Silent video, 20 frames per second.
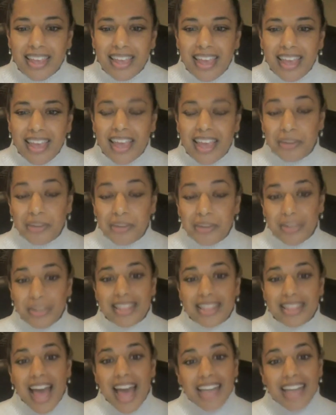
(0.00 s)
And with
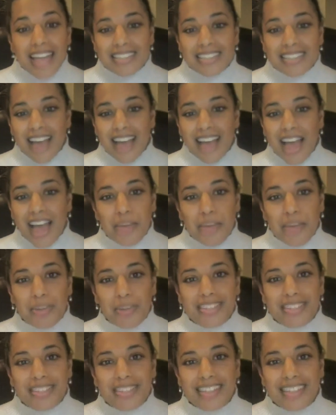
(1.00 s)
that, I will
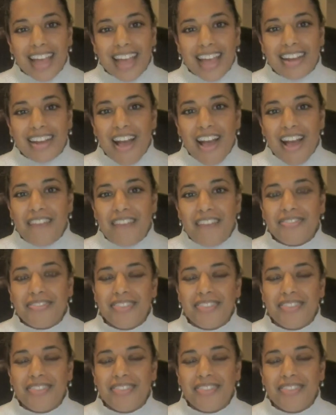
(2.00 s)
sign off.